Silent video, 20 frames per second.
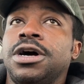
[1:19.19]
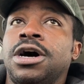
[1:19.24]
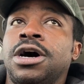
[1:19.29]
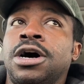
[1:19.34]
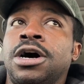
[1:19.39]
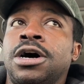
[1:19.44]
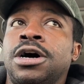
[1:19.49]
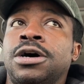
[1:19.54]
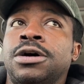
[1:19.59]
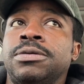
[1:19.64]

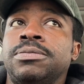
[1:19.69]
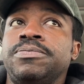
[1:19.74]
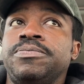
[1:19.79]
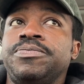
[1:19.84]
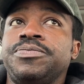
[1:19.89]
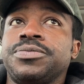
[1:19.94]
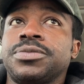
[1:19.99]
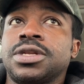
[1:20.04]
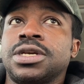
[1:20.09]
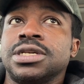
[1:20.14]
um
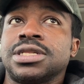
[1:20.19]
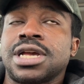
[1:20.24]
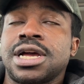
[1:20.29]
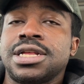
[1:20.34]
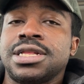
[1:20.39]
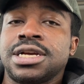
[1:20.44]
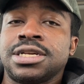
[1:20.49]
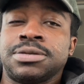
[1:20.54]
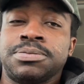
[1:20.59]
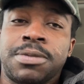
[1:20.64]
because
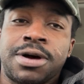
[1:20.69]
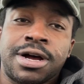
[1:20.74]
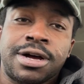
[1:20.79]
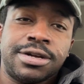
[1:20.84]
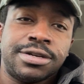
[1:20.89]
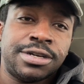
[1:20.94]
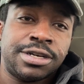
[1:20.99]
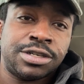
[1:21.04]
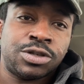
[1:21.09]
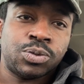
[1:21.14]
that's my
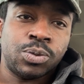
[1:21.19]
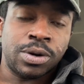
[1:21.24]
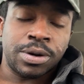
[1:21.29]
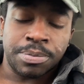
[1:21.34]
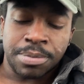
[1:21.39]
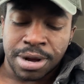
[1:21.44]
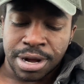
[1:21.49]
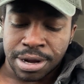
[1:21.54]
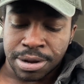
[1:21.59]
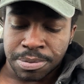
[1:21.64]
that's where
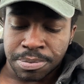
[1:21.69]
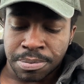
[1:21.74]
my